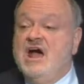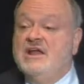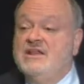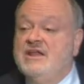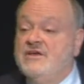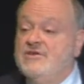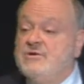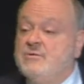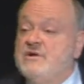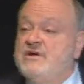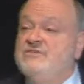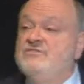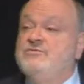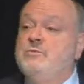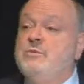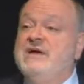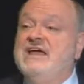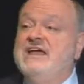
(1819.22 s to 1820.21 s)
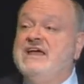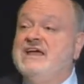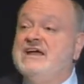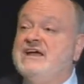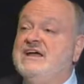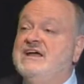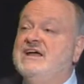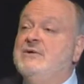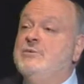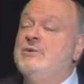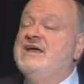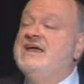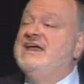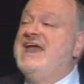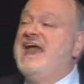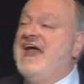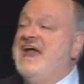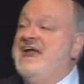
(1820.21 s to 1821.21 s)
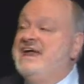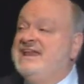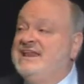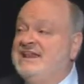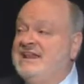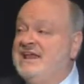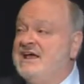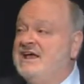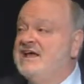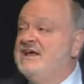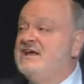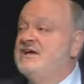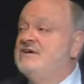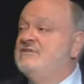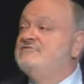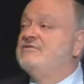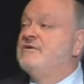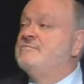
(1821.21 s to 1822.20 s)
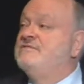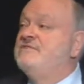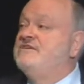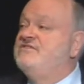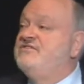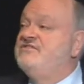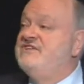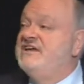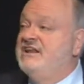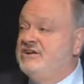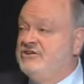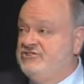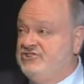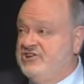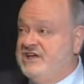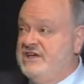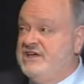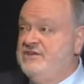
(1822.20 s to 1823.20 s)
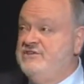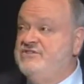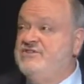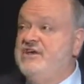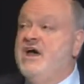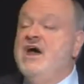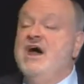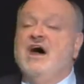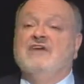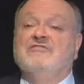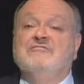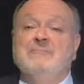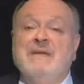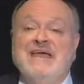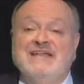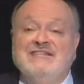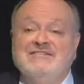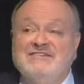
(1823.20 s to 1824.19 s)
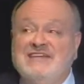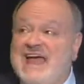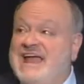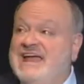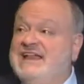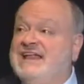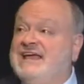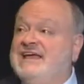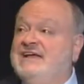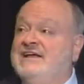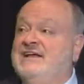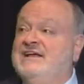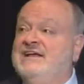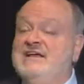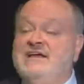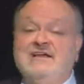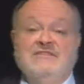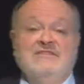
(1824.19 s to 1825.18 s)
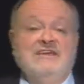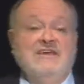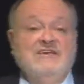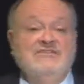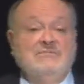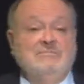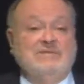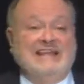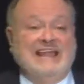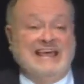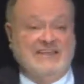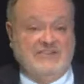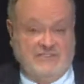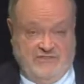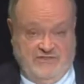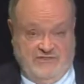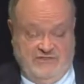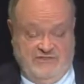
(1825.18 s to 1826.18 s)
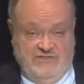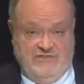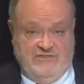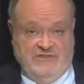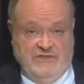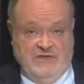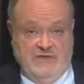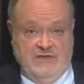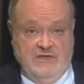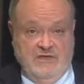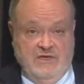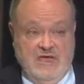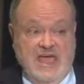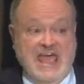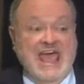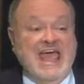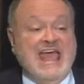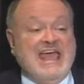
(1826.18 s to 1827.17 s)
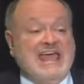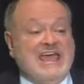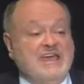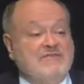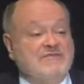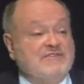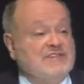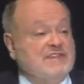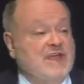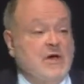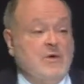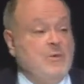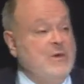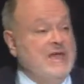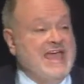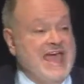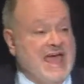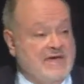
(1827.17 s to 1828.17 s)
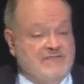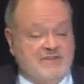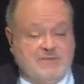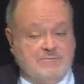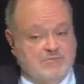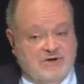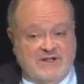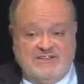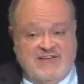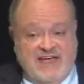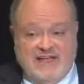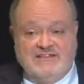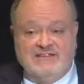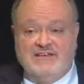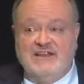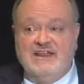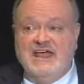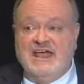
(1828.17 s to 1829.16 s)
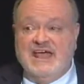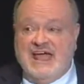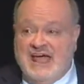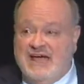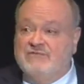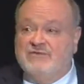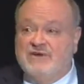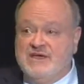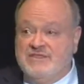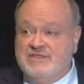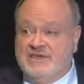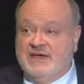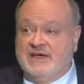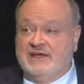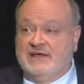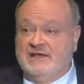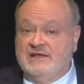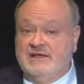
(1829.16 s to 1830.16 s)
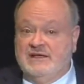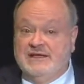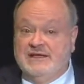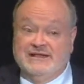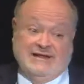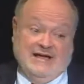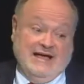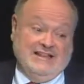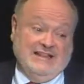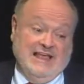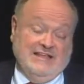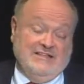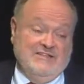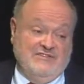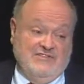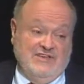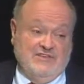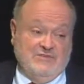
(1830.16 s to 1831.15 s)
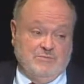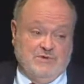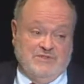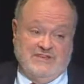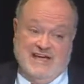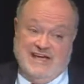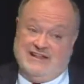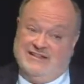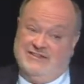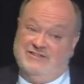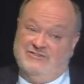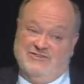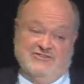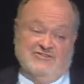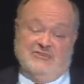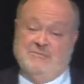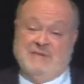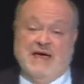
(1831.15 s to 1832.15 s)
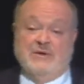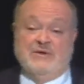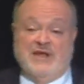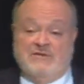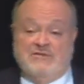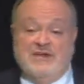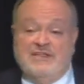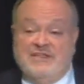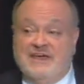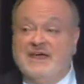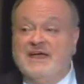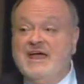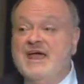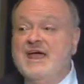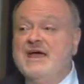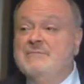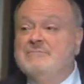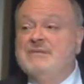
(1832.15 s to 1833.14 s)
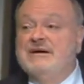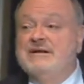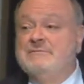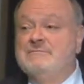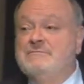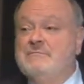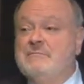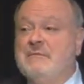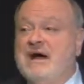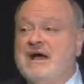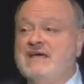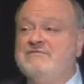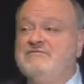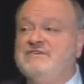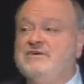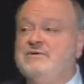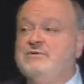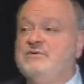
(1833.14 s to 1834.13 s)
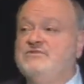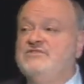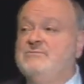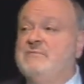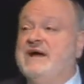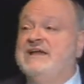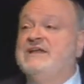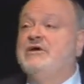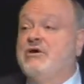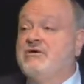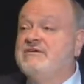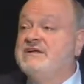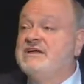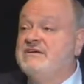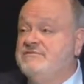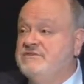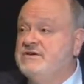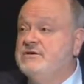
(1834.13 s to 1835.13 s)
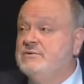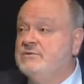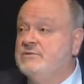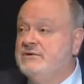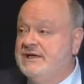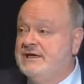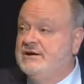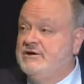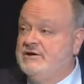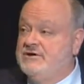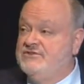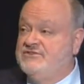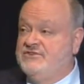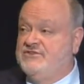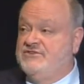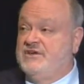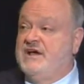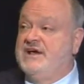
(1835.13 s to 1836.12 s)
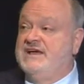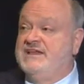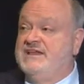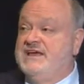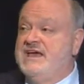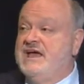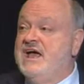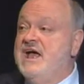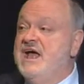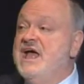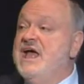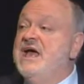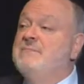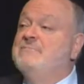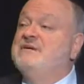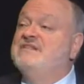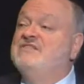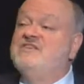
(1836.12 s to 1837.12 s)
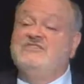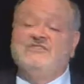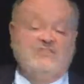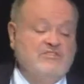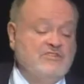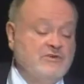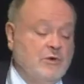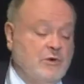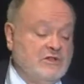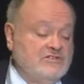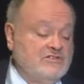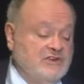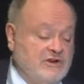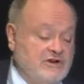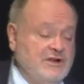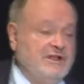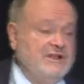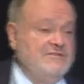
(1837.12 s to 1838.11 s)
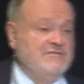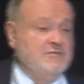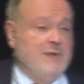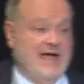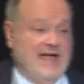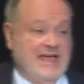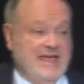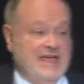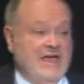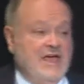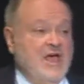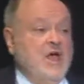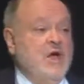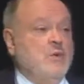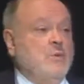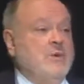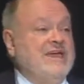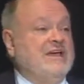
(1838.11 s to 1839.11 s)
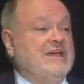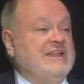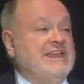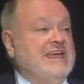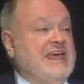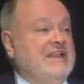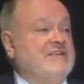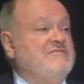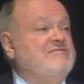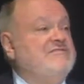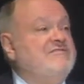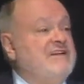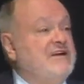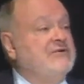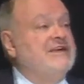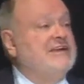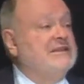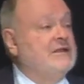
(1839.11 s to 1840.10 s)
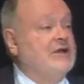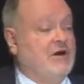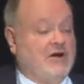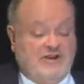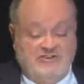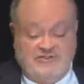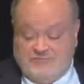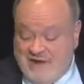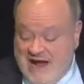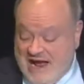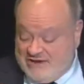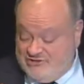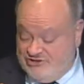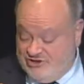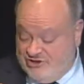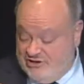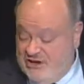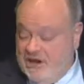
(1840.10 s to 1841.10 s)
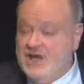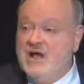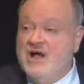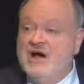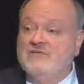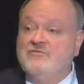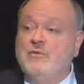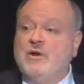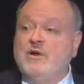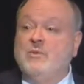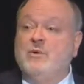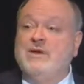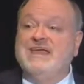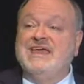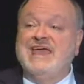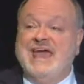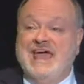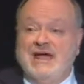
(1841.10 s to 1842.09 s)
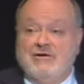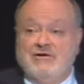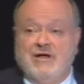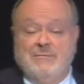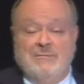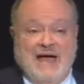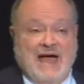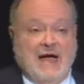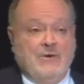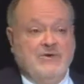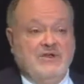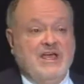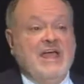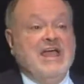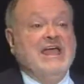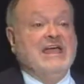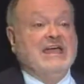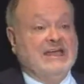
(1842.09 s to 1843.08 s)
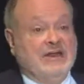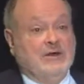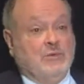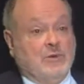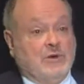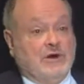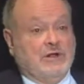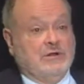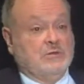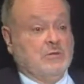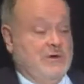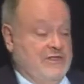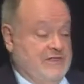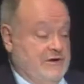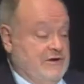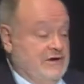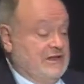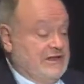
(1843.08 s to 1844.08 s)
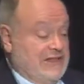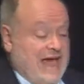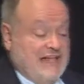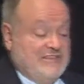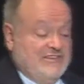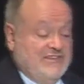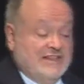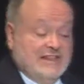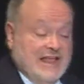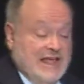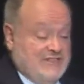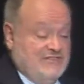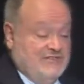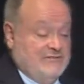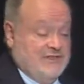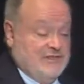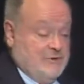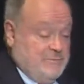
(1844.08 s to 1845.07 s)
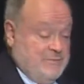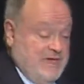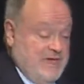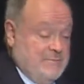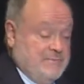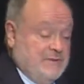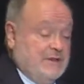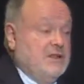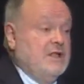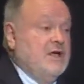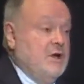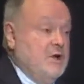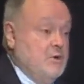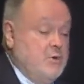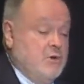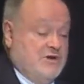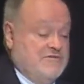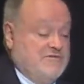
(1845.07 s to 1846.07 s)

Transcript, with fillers: In other words, we, we gain from the synergies of maintaining these places, even though we haven't protected everything. Now, I'd like to see us protect just about everything, but my view is a minority view in our society. But this is an alternative way we can get a very large fraction of what we care about in a world where there are lots and lots of other people who are